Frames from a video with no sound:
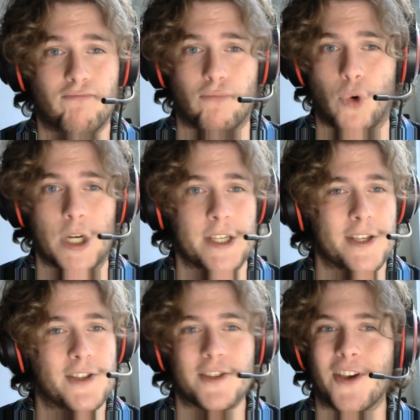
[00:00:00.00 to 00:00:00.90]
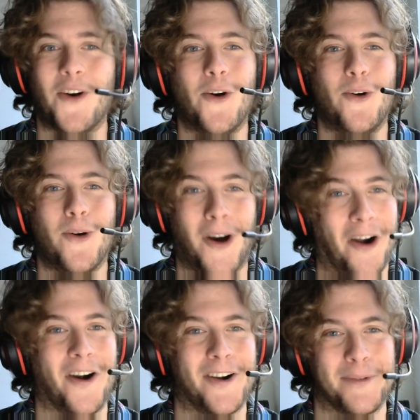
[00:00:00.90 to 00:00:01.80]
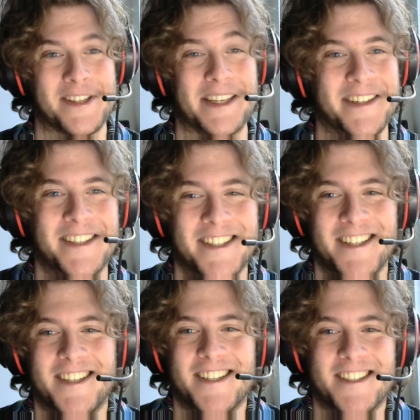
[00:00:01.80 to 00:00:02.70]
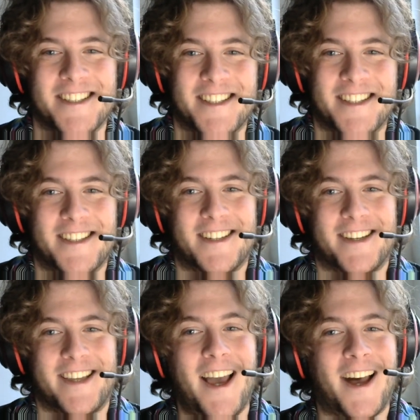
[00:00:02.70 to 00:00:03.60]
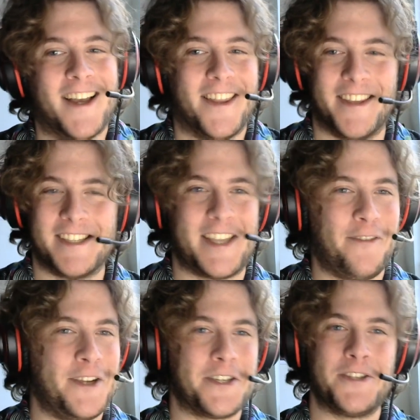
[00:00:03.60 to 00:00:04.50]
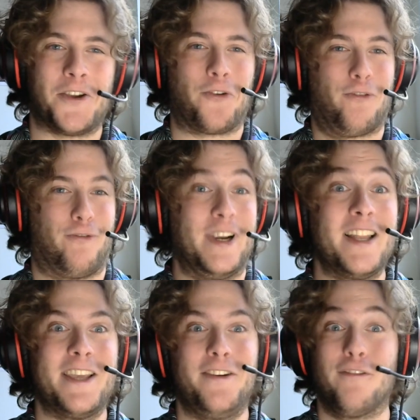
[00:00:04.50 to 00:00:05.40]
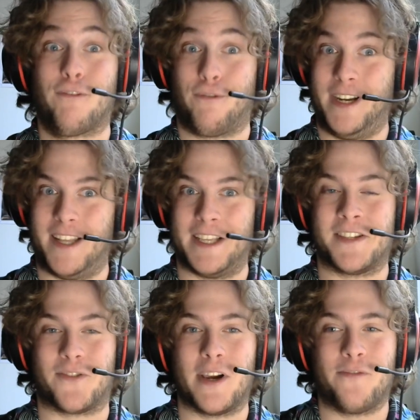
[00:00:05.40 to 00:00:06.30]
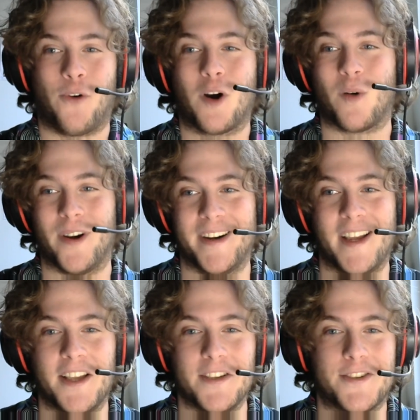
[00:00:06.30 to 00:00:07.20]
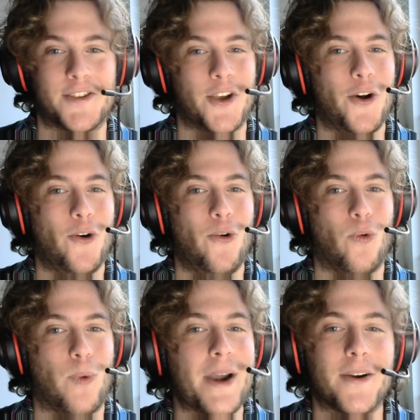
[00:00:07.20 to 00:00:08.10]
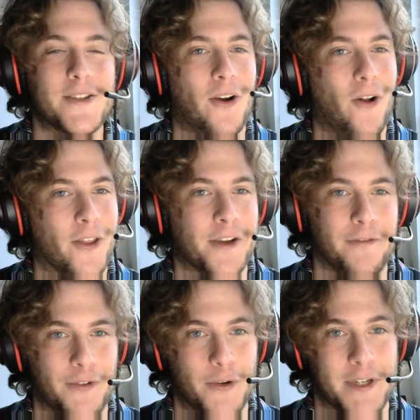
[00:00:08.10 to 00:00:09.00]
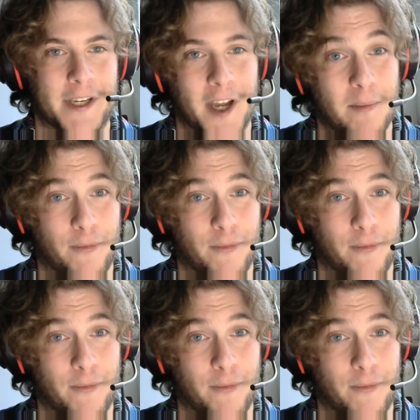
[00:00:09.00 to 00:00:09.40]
Wasn't so hard, was it? Yeah, these definitions are really straightforward. So where does all the confusion come